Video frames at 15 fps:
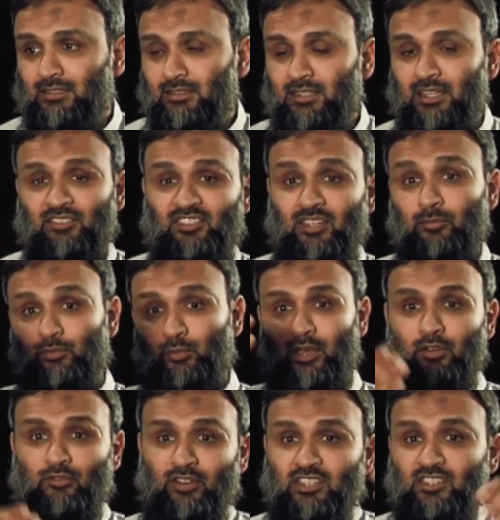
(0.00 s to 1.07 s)
there's some
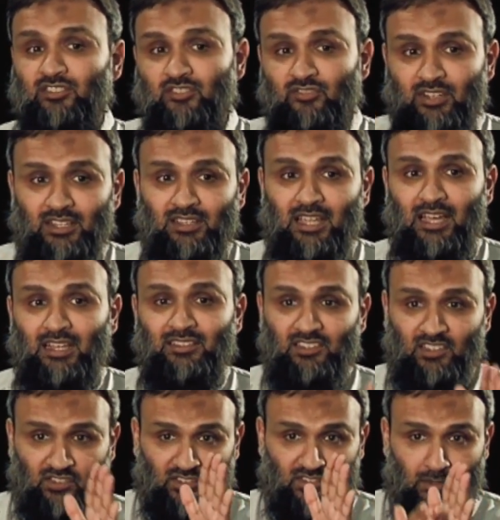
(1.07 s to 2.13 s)
way of registering that
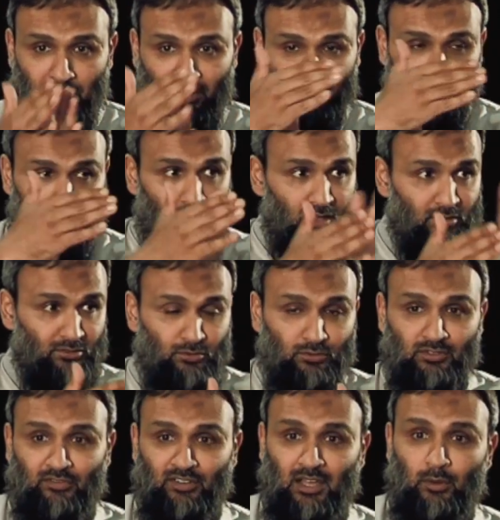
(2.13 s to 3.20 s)
this is the best path to
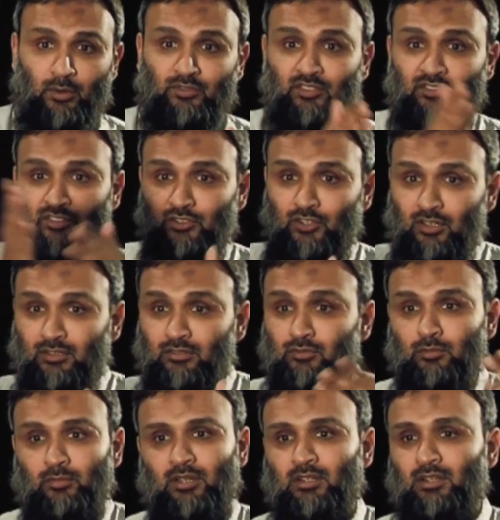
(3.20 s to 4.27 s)
the flowers, this is not,
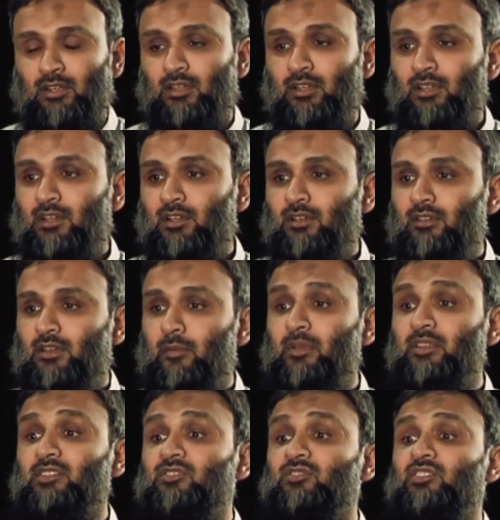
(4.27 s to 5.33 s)
subhanAllah.
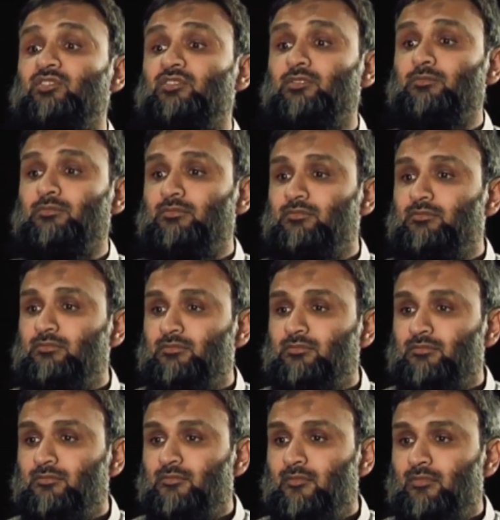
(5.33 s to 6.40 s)
Amazing system
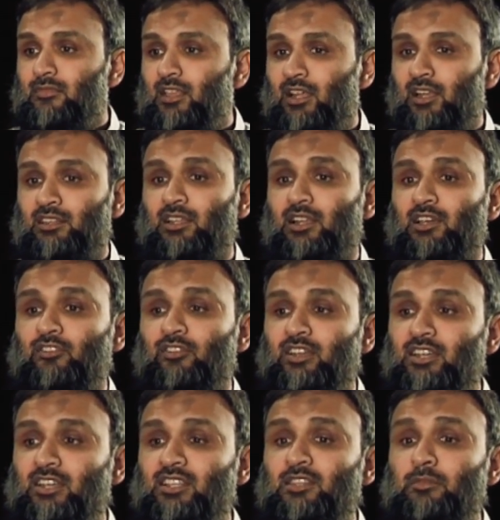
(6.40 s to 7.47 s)
Allah Ta'ala
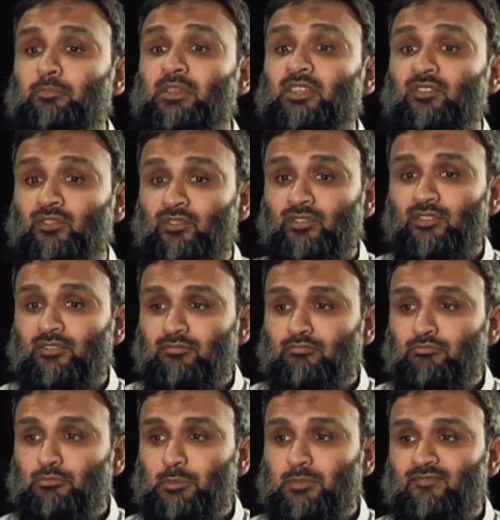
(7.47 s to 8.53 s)
created in the bees.
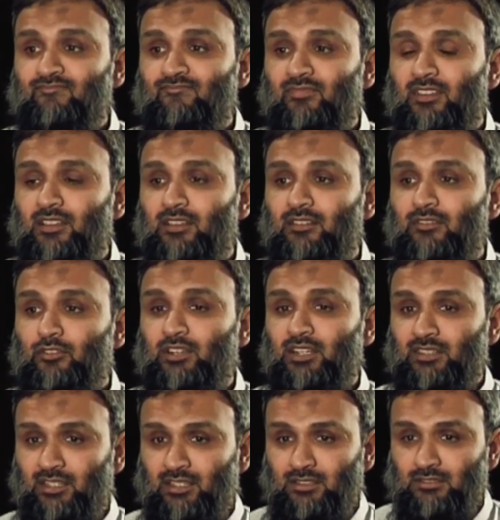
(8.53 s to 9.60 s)
For
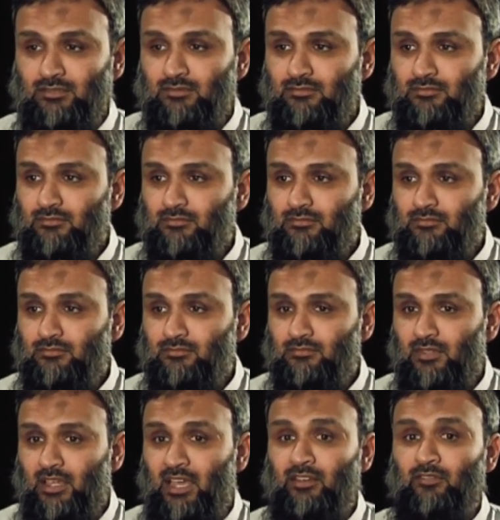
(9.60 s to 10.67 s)
nothing.
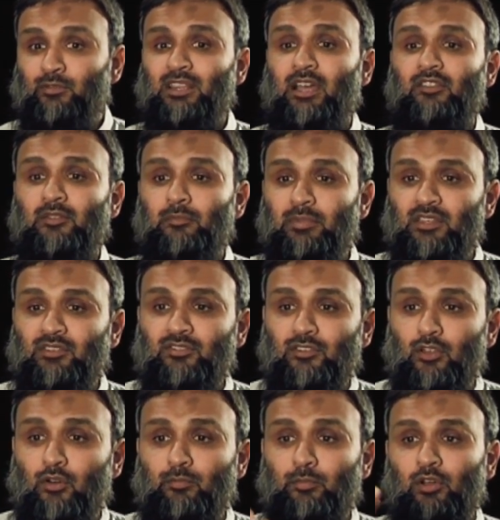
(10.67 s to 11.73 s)
And without the bees,
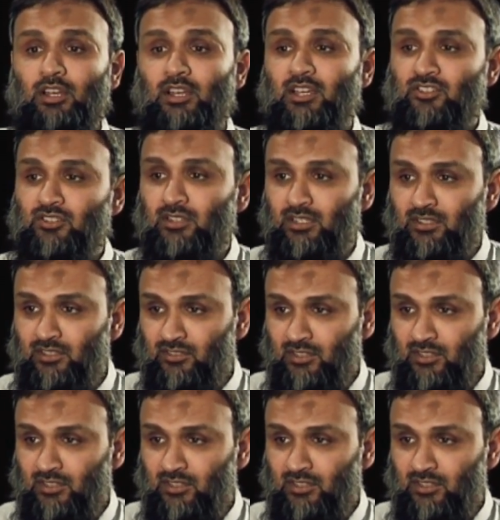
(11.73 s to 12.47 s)
no pollination in this